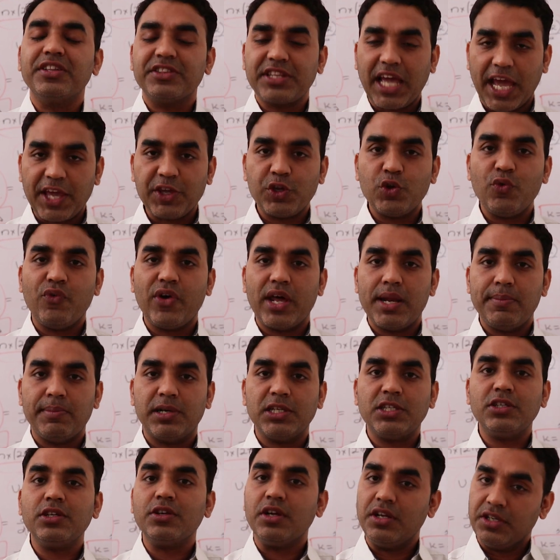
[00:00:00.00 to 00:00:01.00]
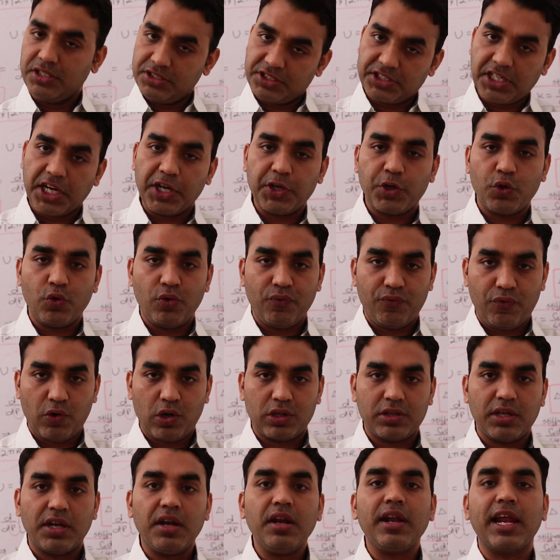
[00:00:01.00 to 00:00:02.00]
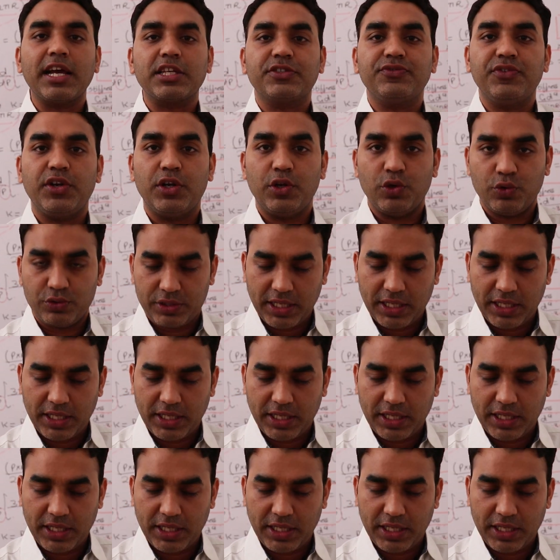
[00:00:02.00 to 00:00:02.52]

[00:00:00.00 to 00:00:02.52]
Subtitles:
Thank you very much. Stay tuned for the next video.